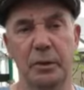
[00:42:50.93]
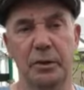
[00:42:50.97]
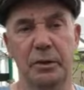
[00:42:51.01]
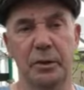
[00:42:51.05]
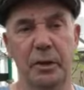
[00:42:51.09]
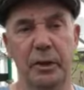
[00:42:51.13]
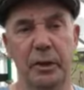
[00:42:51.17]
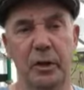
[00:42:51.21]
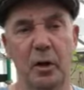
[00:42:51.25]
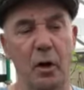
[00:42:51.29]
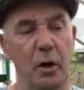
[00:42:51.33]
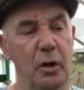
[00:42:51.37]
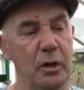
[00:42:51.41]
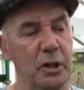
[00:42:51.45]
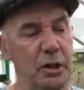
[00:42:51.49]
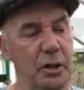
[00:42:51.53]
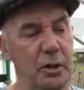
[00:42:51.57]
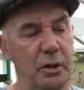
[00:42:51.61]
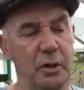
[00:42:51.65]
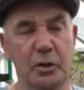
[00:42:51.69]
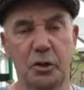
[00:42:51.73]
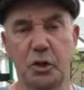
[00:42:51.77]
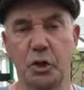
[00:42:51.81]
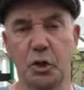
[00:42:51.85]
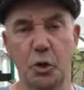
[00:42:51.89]
the garlic
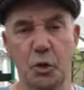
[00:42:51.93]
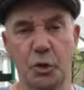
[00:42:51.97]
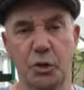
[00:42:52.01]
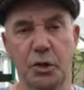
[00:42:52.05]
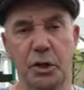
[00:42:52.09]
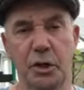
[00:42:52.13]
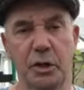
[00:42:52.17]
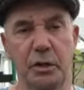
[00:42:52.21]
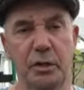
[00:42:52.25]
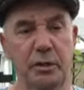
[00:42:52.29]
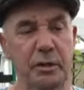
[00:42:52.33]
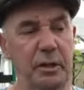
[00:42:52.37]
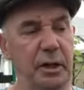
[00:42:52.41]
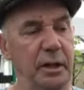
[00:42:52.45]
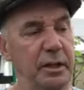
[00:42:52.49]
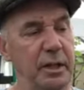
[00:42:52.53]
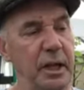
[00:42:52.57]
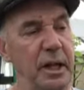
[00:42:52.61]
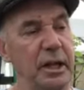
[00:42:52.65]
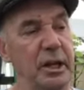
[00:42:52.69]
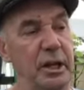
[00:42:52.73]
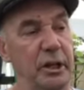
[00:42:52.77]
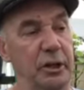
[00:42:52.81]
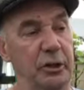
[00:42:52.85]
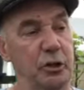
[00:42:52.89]
juice, and
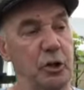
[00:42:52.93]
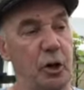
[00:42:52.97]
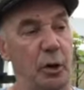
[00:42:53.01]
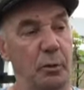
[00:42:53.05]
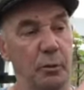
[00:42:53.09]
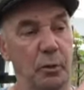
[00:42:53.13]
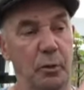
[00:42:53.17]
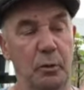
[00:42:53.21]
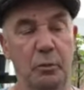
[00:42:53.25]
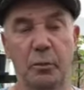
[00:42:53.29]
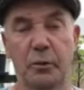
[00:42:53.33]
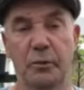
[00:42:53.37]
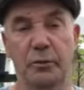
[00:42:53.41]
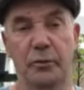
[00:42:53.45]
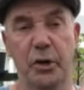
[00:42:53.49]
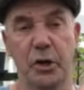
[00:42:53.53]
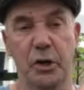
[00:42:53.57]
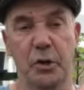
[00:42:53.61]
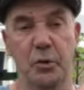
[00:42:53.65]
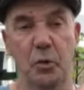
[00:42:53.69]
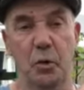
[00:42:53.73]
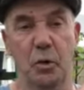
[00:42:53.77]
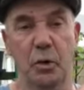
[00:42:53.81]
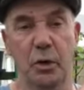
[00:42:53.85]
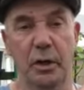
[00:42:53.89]
then you can top it up with
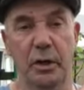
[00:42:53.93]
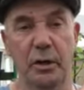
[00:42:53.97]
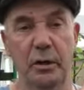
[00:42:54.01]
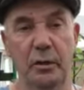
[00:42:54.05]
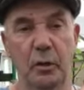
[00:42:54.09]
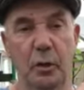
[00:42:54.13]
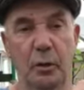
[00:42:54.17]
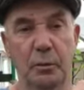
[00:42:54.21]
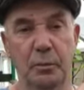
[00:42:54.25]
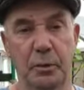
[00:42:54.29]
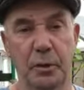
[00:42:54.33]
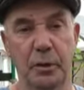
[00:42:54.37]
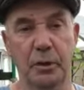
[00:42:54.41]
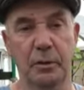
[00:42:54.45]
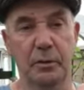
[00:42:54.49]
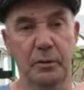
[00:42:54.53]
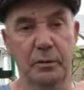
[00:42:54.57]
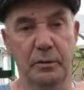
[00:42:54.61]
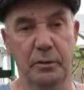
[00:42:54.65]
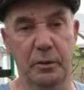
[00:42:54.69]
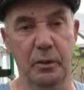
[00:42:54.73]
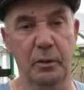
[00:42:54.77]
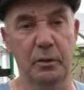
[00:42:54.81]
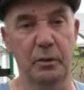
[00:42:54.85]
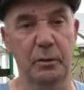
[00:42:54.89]
fresh water
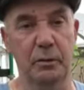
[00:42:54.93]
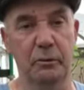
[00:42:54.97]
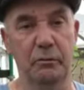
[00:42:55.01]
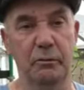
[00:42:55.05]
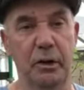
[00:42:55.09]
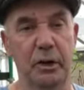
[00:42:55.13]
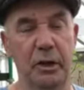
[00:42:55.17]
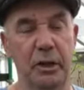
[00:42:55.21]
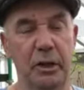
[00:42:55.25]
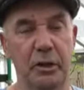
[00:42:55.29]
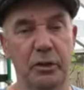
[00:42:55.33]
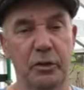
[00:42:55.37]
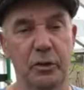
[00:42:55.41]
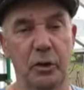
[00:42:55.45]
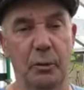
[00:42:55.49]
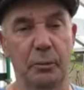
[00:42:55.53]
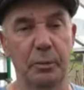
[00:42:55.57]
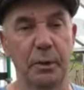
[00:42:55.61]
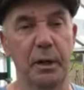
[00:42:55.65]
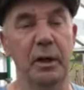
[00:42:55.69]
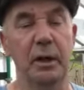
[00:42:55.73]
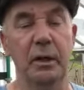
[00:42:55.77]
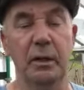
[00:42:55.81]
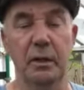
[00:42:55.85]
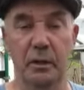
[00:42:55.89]
right at the top.
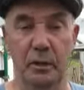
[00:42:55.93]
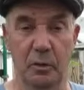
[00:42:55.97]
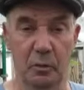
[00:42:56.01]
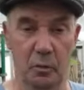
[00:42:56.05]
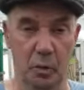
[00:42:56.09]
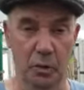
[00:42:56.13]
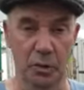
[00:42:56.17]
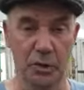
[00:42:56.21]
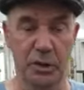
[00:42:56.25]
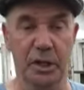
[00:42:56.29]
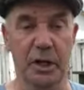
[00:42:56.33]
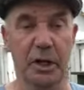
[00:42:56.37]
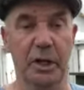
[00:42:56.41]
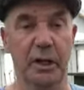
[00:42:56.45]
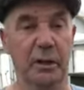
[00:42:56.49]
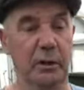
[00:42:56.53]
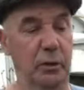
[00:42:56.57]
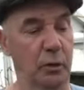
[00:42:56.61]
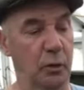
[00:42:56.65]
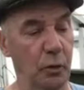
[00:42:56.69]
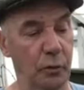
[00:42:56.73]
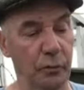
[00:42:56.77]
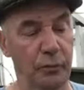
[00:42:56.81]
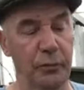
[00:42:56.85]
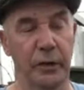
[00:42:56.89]
And once again,
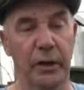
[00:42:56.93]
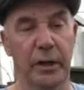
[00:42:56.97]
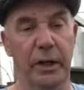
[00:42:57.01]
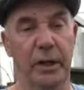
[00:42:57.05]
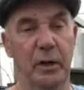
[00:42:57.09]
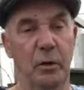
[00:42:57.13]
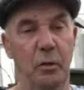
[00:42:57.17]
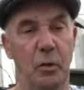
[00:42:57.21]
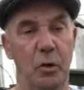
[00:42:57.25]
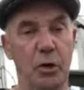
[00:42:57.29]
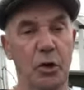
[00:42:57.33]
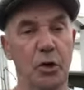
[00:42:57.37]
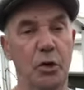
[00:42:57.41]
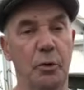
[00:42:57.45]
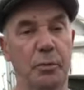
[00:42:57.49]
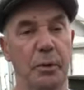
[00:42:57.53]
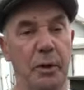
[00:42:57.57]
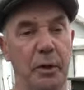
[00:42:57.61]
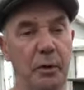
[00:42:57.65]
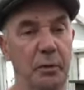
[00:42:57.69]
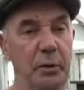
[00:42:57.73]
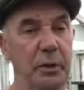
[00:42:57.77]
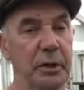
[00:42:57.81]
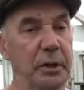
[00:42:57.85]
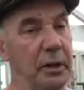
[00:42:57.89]
don't forget your washing up
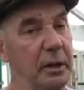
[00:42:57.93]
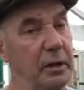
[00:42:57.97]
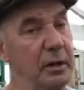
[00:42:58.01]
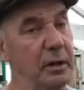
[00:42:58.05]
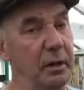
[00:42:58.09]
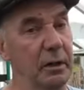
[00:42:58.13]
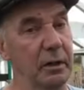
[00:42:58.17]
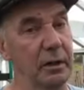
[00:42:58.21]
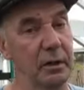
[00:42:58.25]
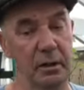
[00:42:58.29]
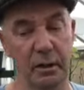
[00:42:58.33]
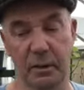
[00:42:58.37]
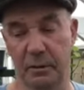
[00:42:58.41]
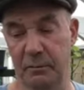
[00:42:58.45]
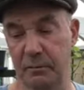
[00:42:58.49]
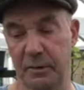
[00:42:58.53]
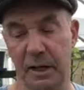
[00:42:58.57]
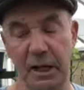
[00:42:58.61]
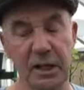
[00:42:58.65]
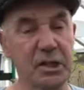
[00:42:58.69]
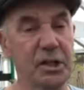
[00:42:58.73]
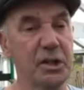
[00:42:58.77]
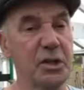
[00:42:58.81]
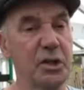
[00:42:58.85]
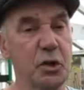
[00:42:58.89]
liquid,
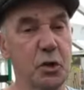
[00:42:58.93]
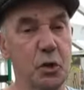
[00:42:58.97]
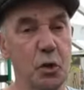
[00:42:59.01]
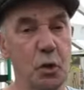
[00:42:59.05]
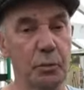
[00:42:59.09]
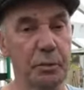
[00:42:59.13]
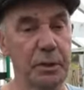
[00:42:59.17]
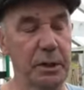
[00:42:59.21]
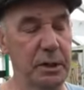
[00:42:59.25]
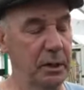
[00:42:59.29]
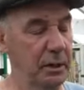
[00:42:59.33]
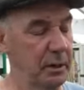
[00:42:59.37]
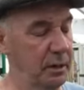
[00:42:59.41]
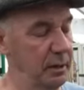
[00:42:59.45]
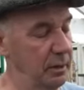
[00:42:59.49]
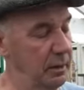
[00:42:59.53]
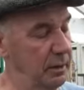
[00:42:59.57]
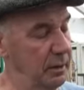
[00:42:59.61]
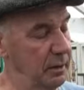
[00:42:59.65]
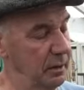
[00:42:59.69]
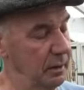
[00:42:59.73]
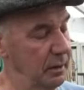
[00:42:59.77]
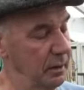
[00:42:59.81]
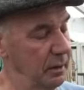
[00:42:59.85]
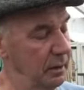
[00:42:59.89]
nice and soapy,
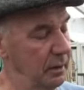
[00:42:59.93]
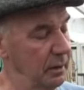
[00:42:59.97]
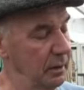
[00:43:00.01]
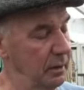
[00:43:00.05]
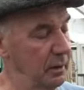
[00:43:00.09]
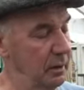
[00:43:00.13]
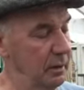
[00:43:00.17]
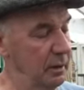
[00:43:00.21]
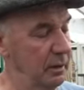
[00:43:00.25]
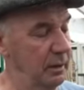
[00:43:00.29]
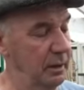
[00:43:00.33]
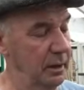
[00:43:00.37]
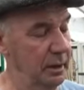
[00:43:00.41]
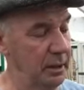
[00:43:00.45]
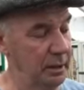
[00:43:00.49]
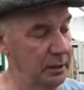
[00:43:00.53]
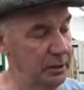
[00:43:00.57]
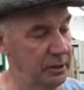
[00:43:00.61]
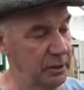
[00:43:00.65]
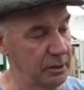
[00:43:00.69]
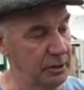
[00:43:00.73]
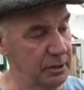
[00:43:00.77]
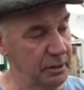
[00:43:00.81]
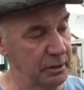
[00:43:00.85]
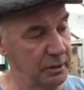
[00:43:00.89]
and
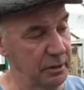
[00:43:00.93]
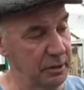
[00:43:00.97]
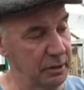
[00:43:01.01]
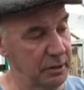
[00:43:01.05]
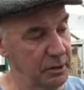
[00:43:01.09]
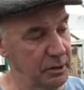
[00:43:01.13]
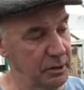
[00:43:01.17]
it'll